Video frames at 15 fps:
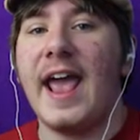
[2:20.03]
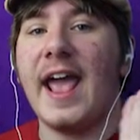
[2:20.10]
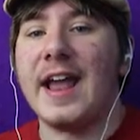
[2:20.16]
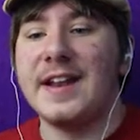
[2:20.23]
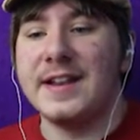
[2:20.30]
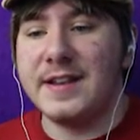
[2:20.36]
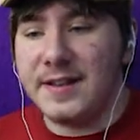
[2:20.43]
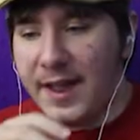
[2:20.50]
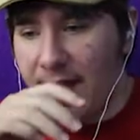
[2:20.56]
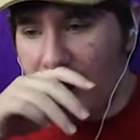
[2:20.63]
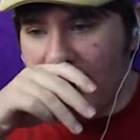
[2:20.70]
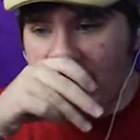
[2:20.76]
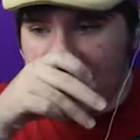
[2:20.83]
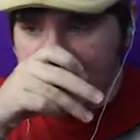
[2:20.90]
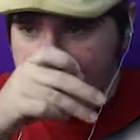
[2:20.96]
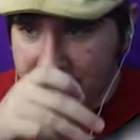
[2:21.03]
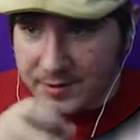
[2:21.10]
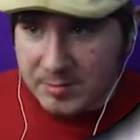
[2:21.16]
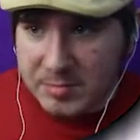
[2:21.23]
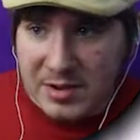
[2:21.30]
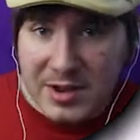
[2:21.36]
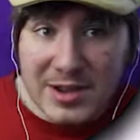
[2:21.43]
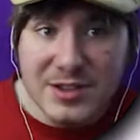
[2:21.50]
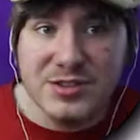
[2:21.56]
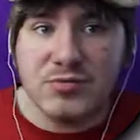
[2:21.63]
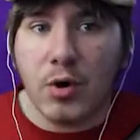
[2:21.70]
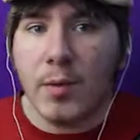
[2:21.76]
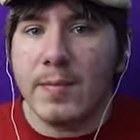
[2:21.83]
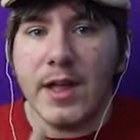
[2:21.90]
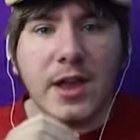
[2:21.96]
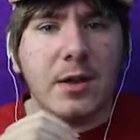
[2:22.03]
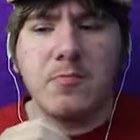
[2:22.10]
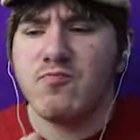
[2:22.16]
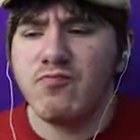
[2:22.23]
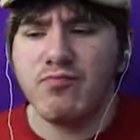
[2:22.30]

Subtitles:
and tank. So I'm like,